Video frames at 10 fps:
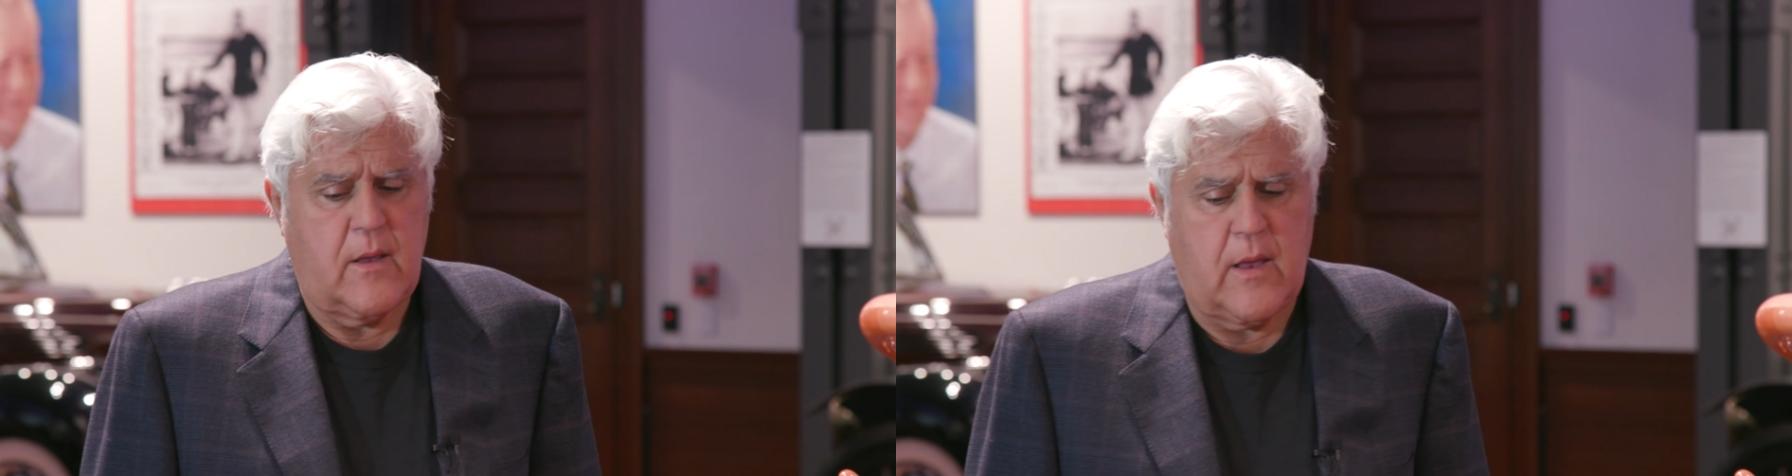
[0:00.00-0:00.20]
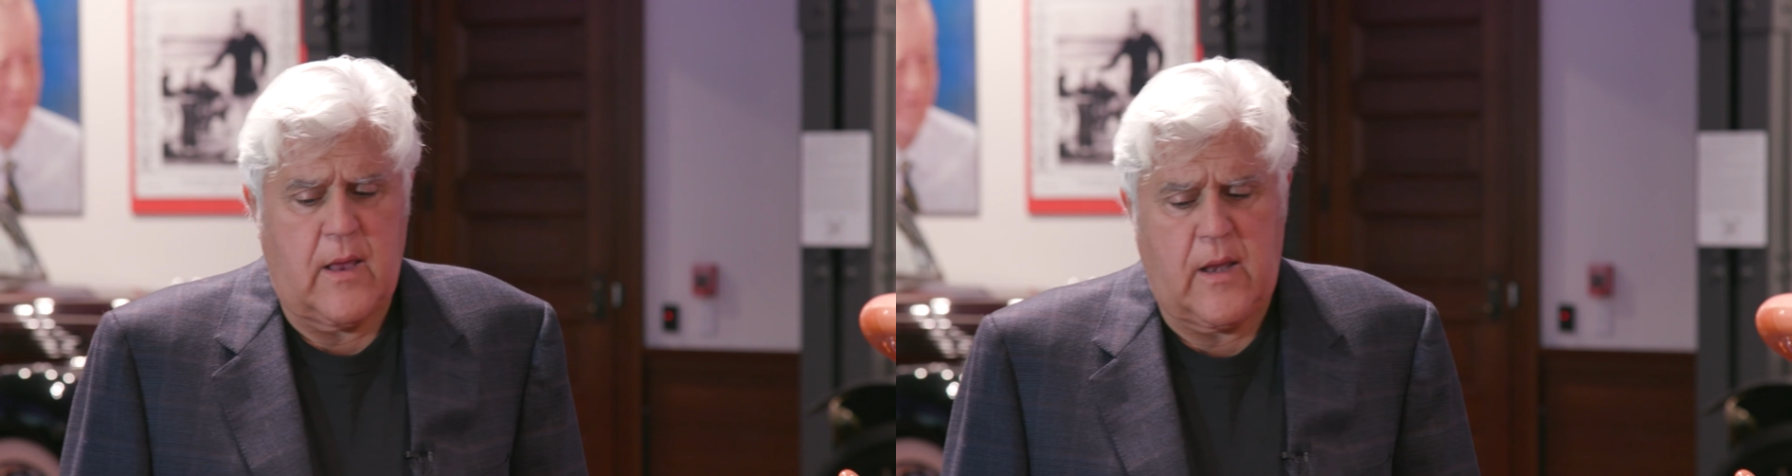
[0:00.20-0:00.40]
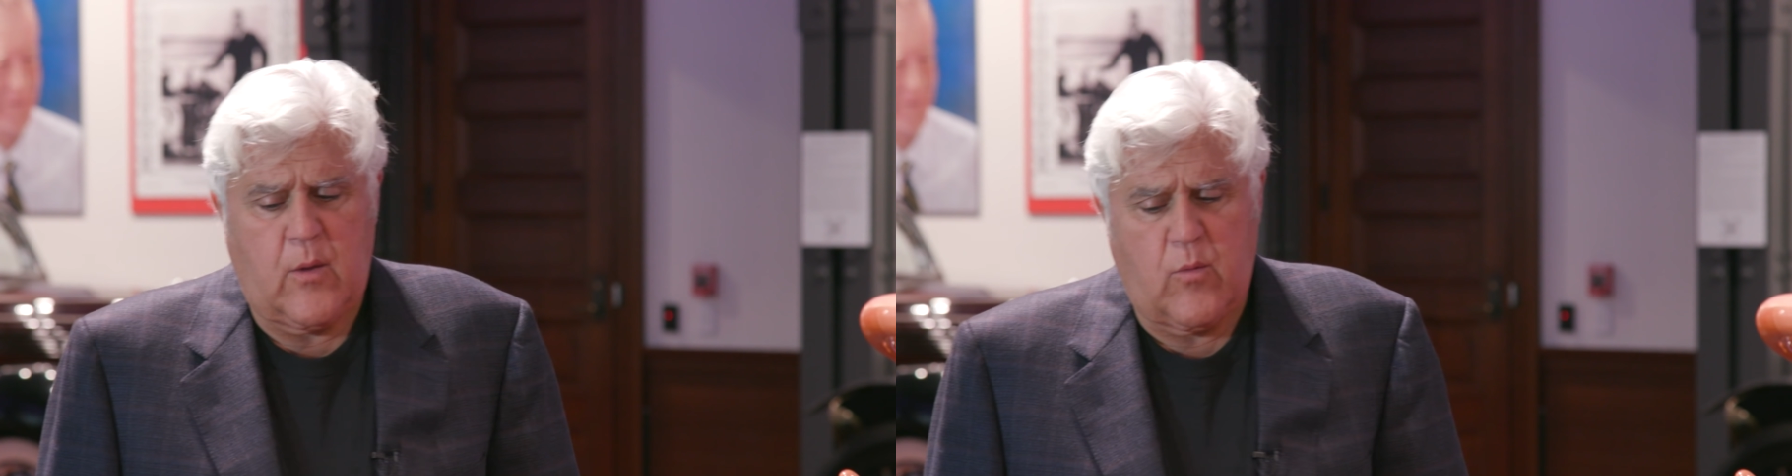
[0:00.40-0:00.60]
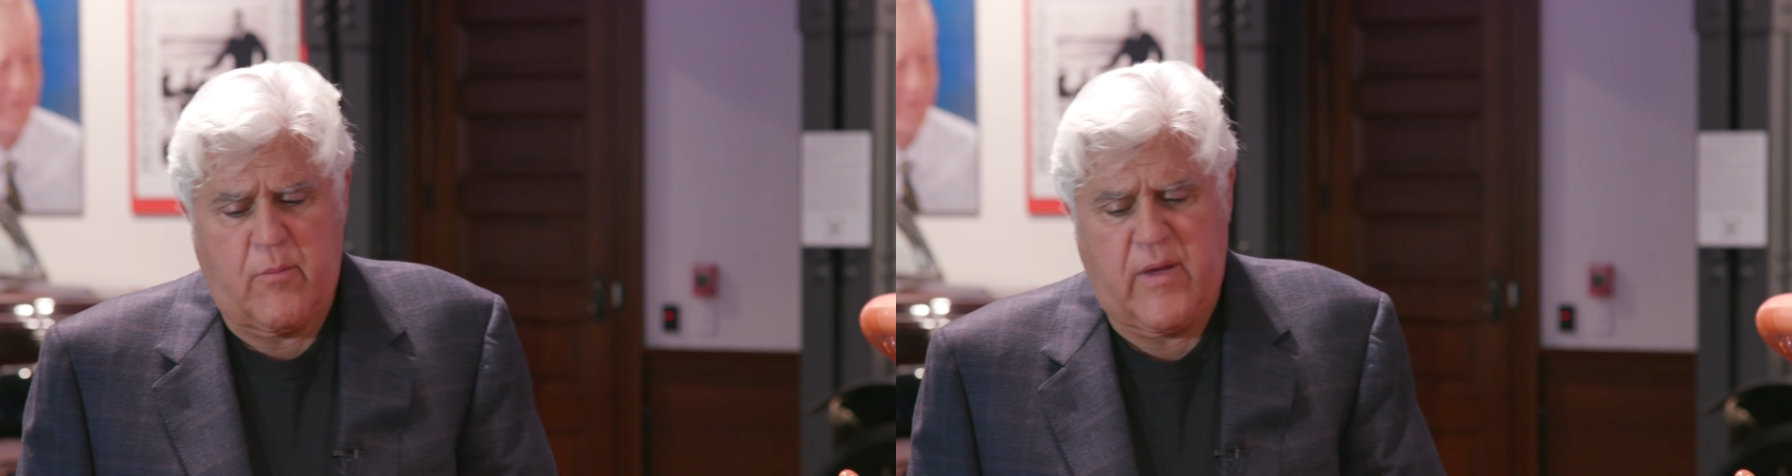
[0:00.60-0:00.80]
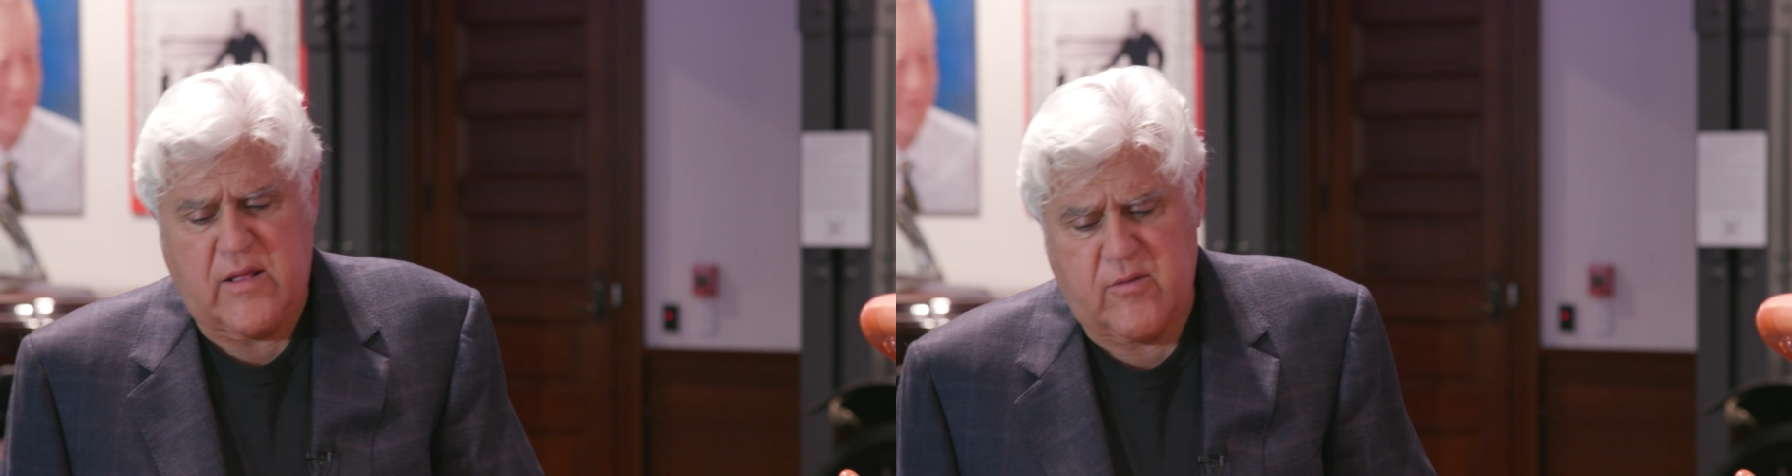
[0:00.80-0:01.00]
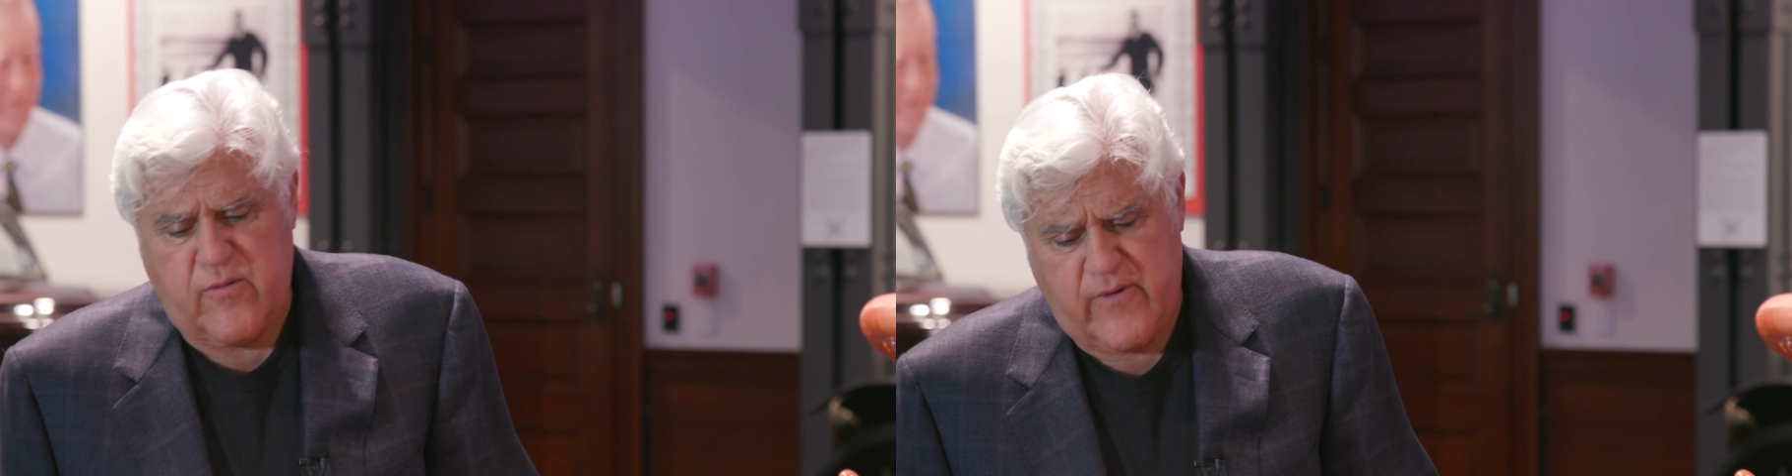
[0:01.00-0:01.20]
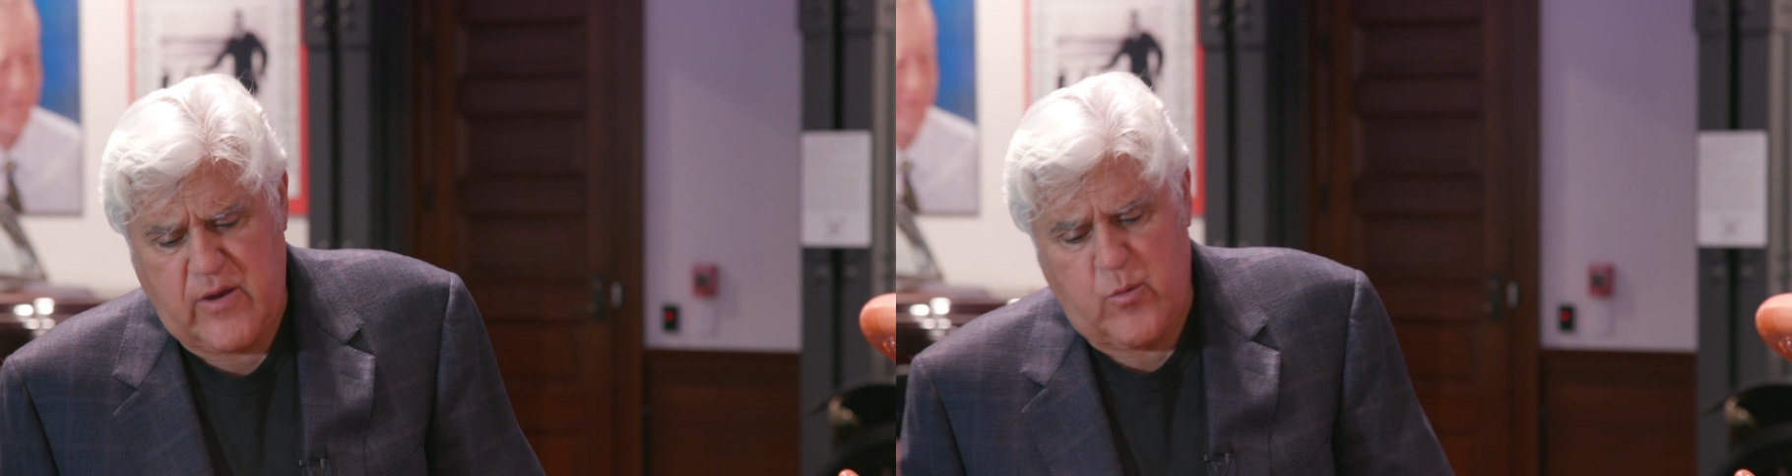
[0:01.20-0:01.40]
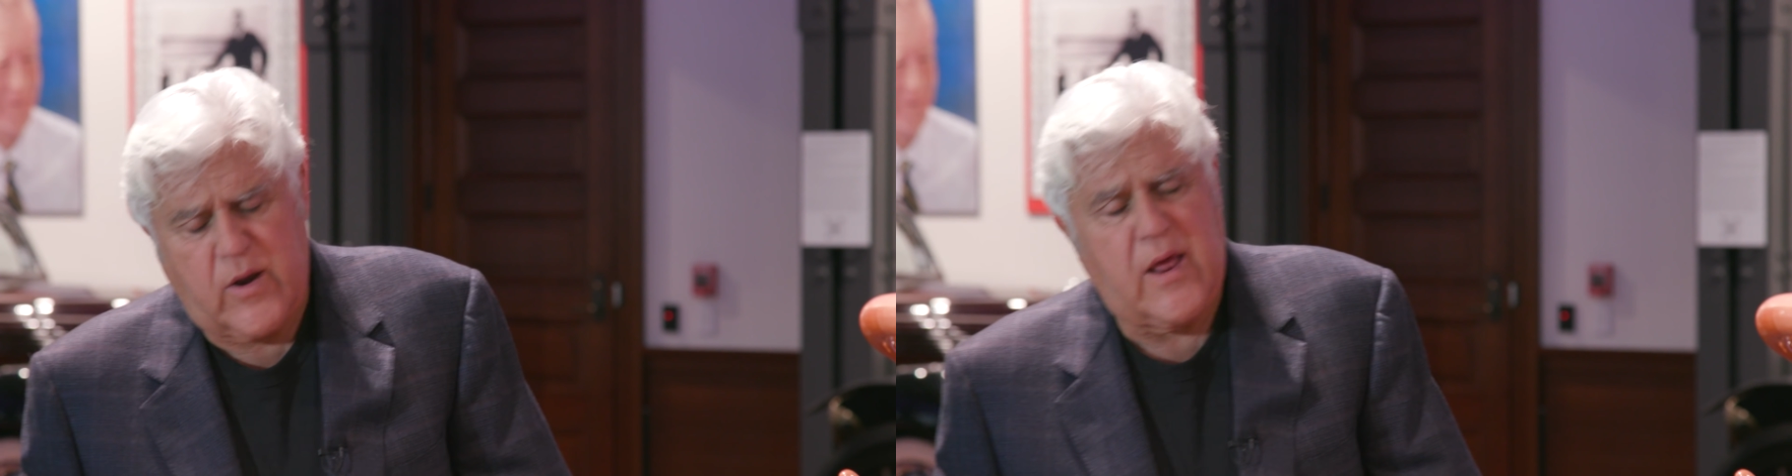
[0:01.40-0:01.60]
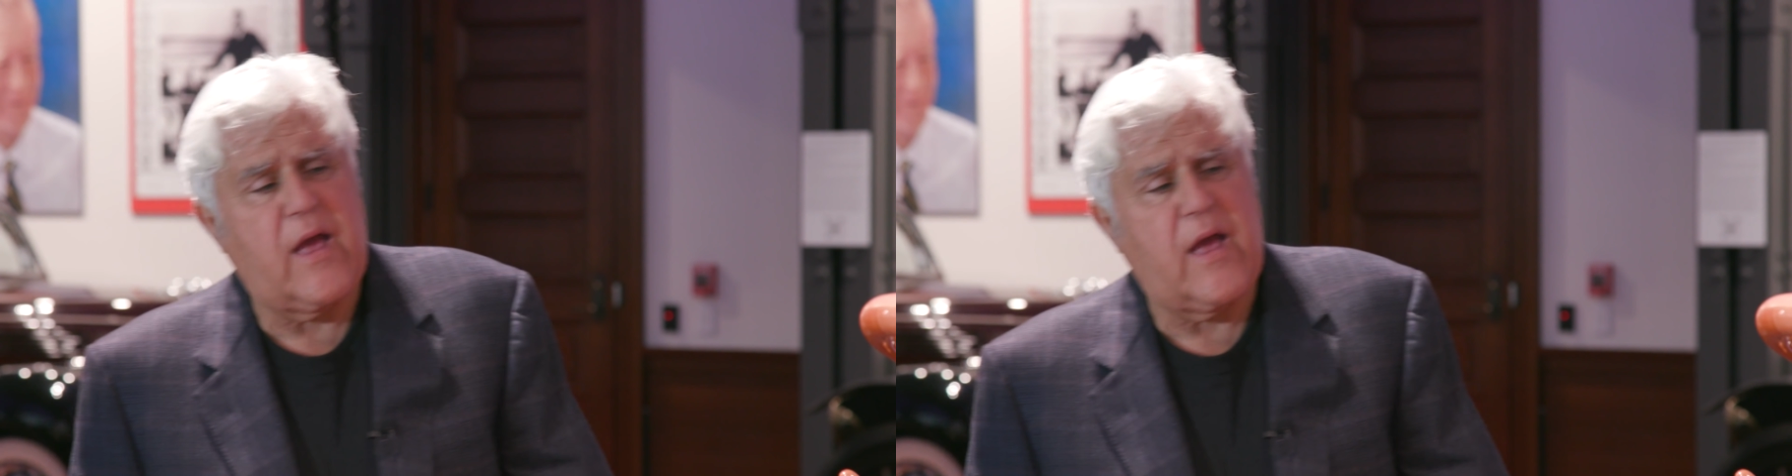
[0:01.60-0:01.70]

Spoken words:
and he went back to he wanted